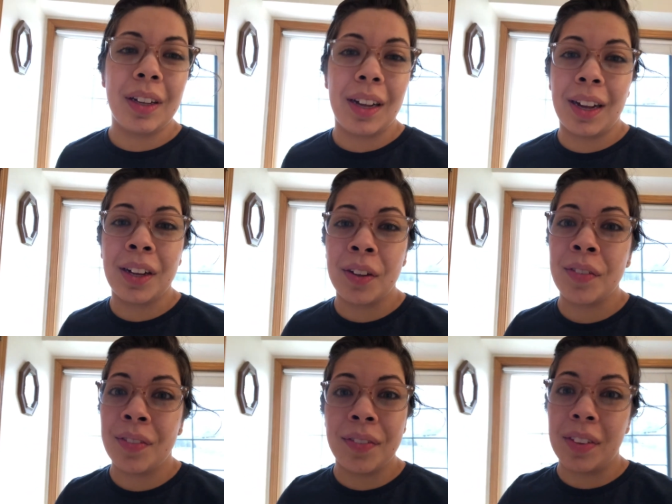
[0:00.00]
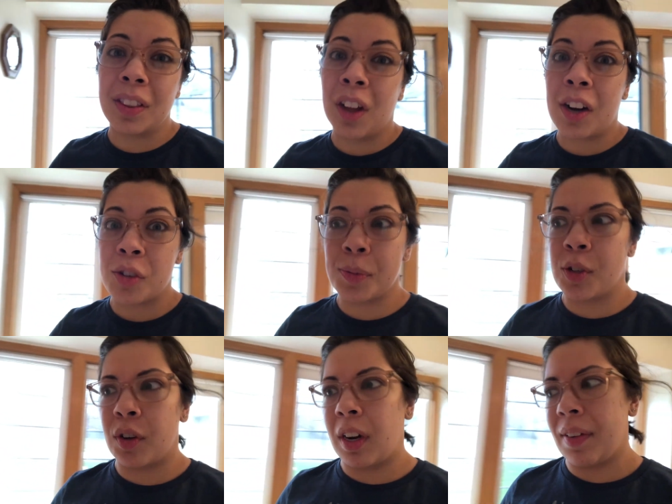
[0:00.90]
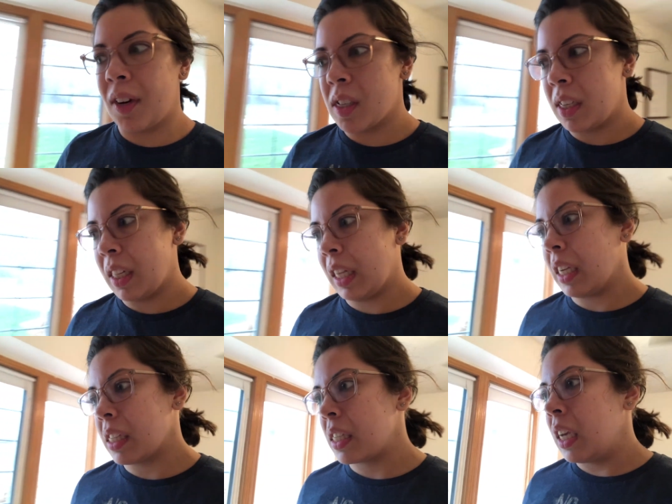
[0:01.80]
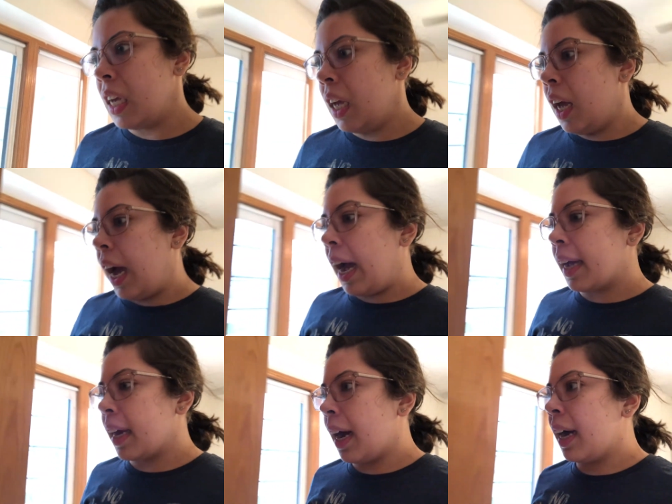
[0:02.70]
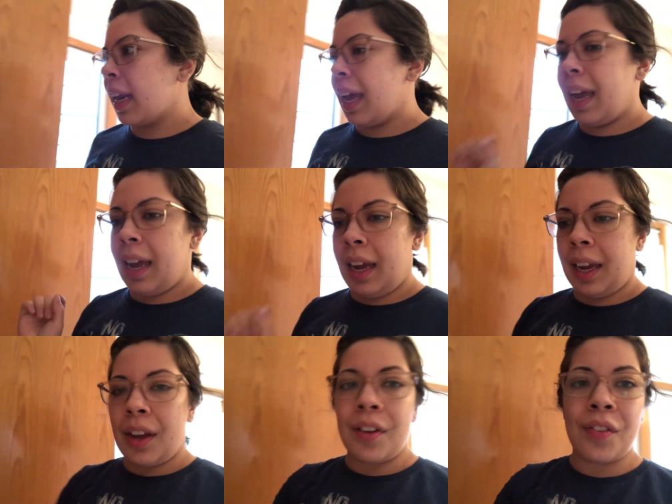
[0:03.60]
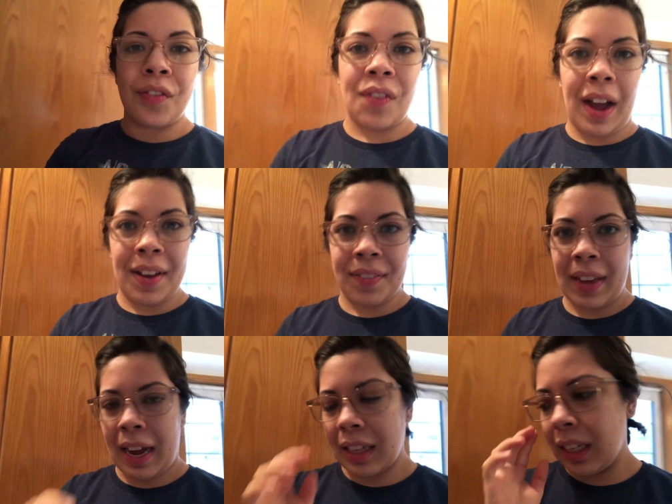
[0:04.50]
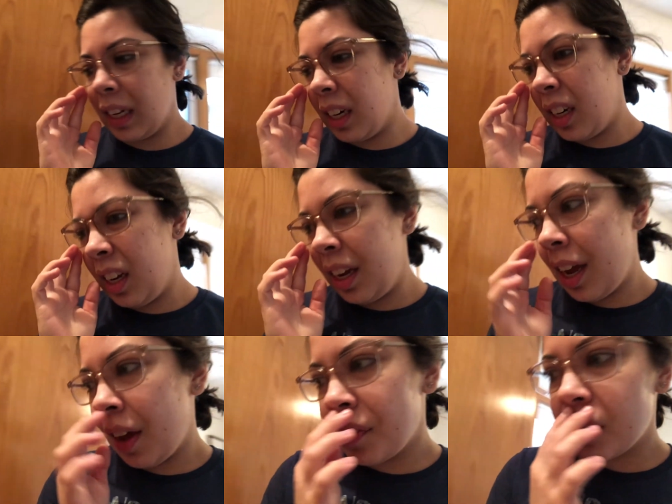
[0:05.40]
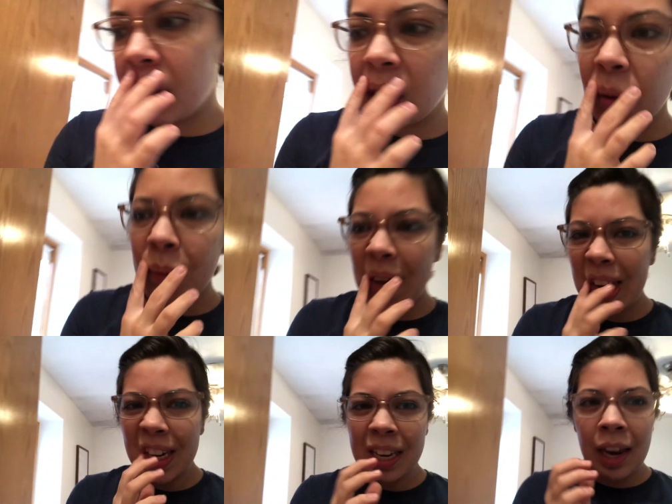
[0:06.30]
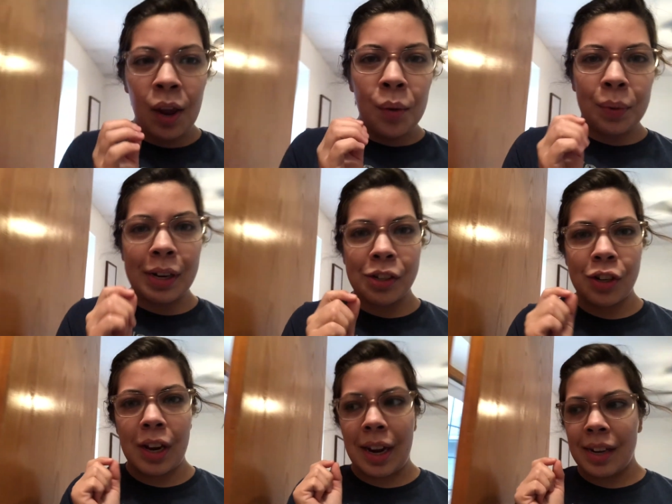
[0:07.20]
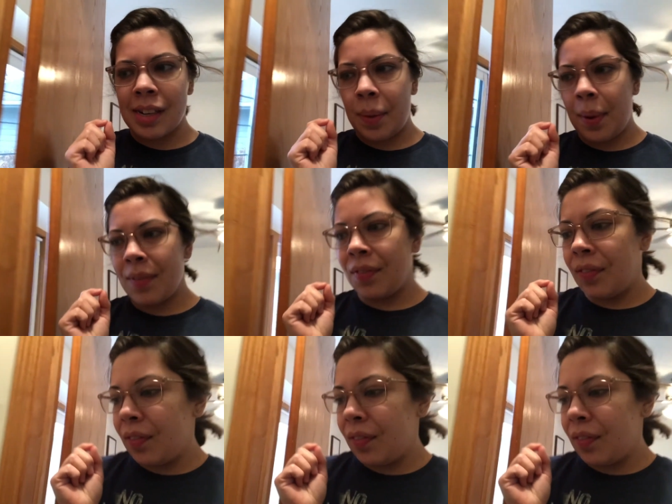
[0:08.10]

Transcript: a large majority of our ceilings, I got a 5-gallon of ceiling paint, which anytime I've